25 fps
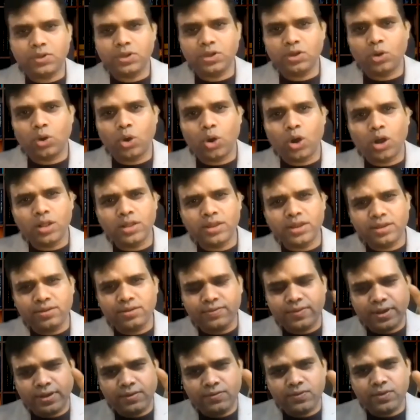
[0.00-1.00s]
see, all these
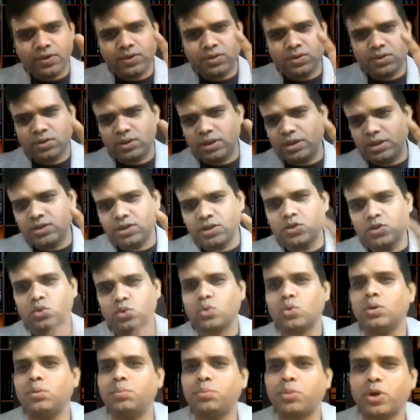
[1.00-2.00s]
five are, things are
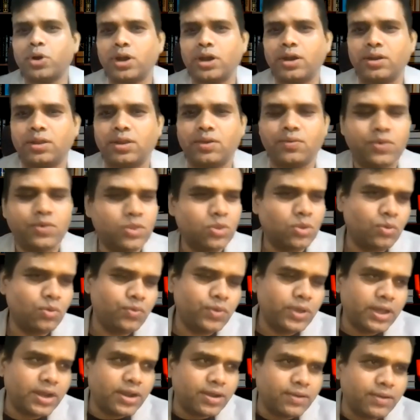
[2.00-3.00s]
so important, even though
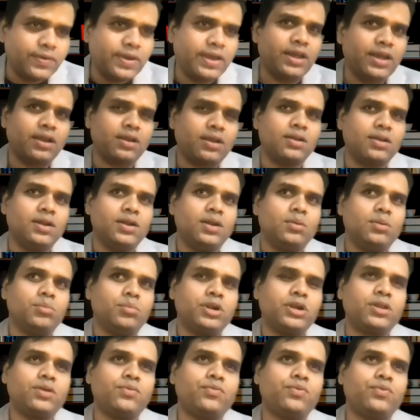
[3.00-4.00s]
we are aware,
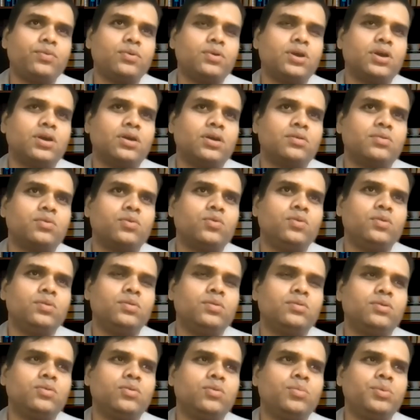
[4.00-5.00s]
but if
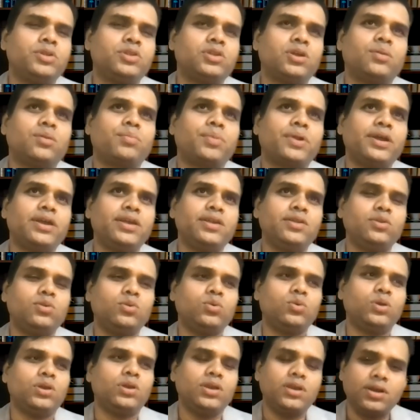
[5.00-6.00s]
you'll be surprised
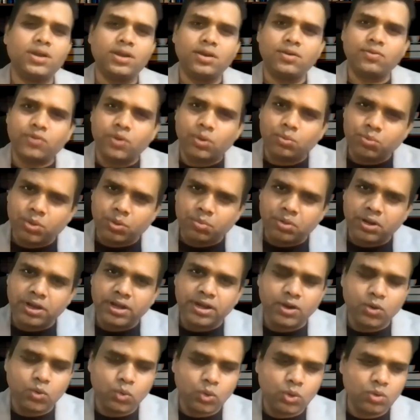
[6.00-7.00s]
to hear from people
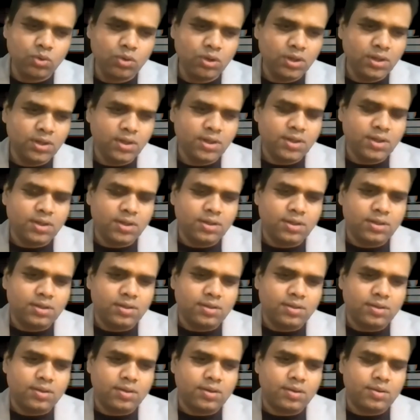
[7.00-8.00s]
around you,
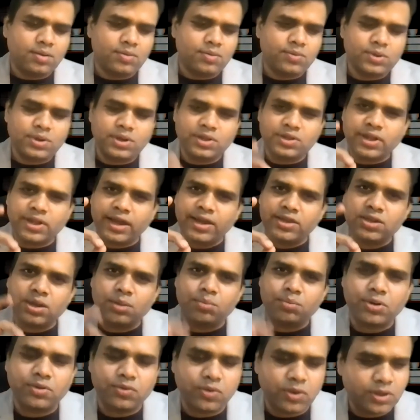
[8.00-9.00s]
desire
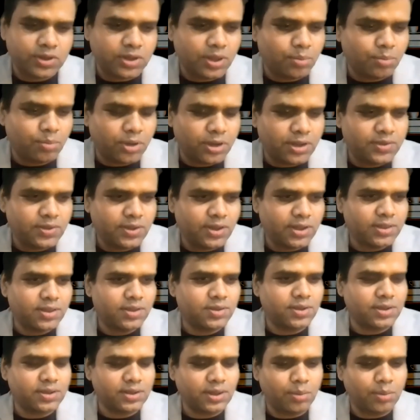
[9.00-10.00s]
chapter, for example, let's take
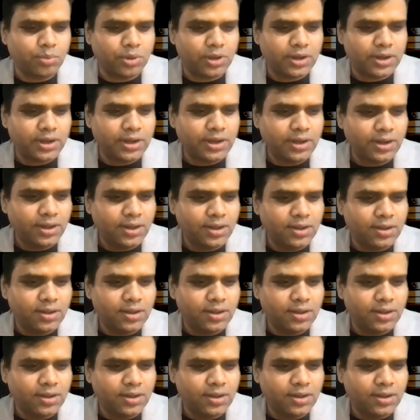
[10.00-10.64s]
this example, right?